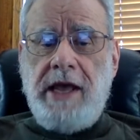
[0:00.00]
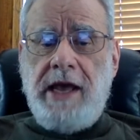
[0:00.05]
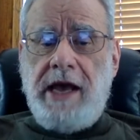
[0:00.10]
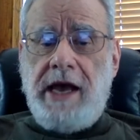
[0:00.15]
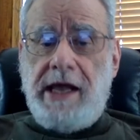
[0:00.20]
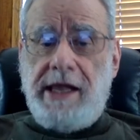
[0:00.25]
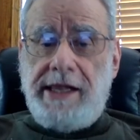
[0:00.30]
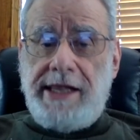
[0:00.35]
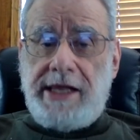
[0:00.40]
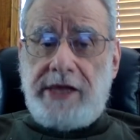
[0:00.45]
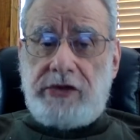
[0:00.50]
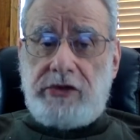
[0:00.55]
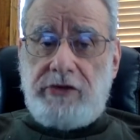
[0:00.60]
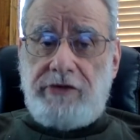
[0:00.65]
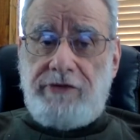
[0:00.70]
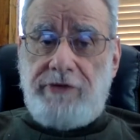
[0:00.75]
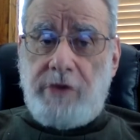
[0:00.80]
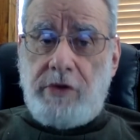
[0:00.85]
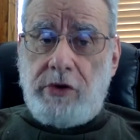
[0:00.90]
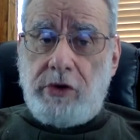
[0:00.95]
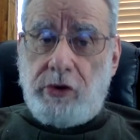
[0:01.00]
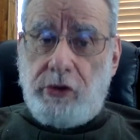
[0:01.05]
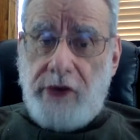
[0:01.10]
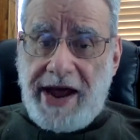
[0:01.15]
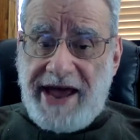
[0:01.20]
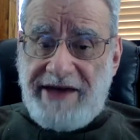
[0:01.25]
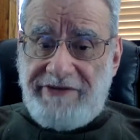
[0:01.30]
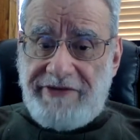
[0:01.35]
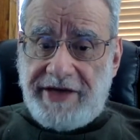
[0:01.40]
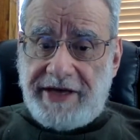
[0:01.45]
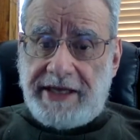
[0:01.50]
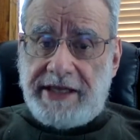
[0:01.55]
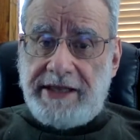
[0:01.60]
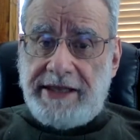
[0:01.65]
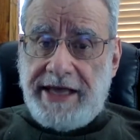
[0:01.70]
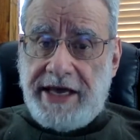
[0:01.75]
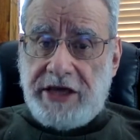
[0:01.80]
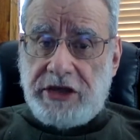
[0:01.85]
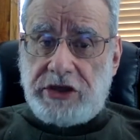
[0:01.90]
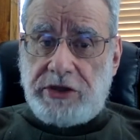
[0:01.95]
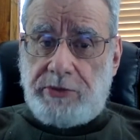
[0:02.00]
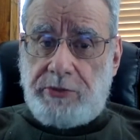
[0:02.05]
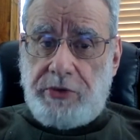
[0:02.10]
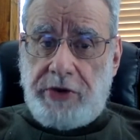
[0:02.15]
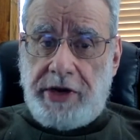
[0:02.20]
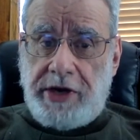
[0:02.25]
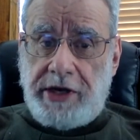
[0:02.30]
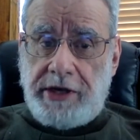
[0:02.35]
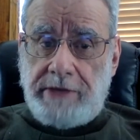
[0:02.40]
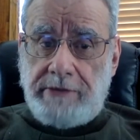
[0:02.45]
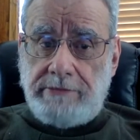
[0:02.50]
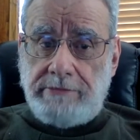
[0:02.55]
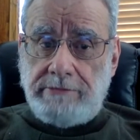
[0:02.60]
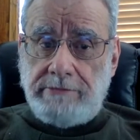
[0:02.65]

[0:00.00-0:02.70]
electrophotographic laser printing,